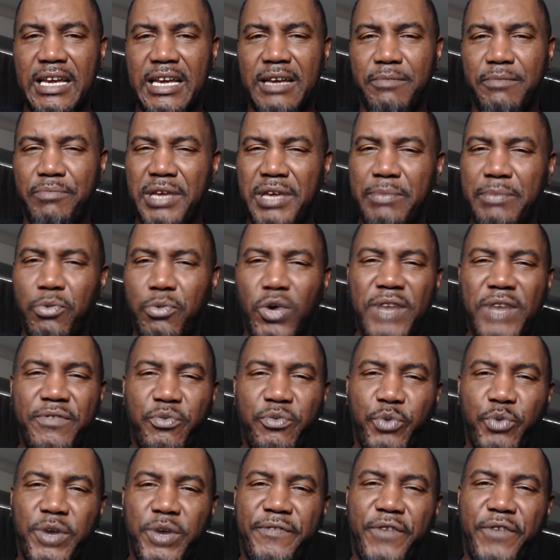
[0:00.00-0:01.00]
People even
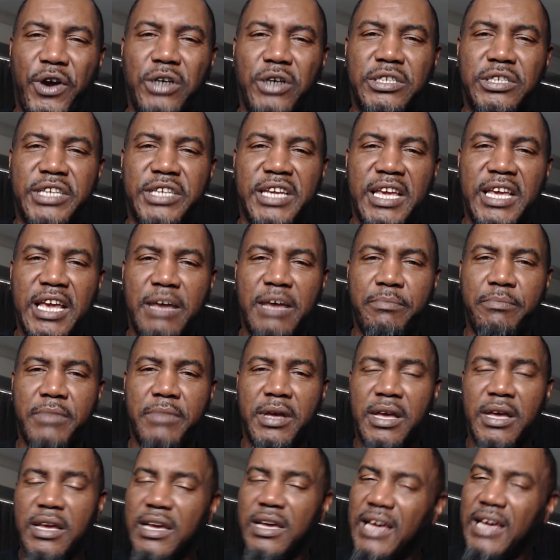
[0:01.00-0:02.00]
refer to him
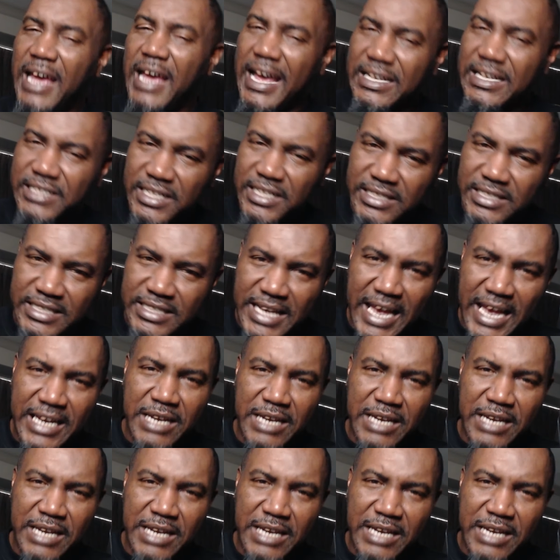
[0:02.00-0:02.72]
as a teddy